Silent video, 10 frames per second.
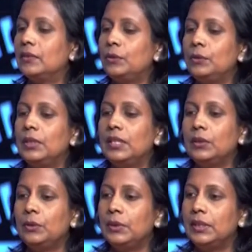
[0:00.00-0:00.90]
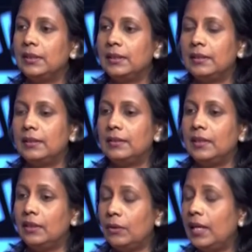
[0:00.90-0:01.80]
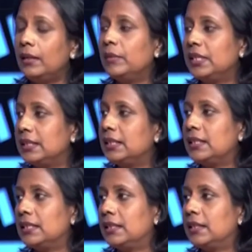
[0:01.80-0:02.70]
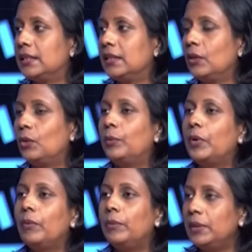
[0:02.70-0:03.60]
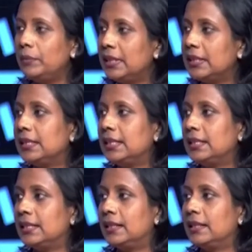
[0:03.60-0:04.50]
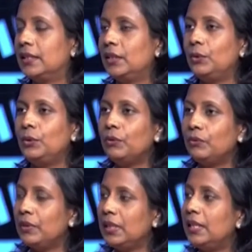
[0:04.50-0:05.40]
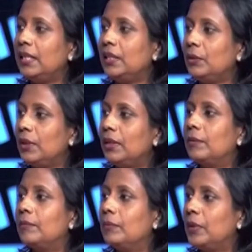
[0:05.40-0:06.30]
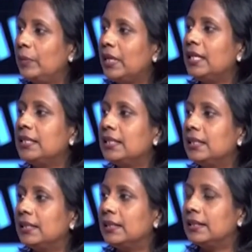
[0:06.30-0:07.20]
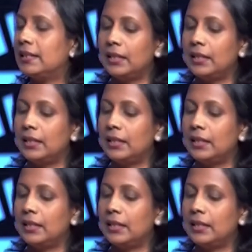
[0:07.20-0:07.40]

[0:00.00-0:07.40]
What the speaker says: through the inquiry-based teaching or problem-based teaching, you don't feel like you are memorizing things.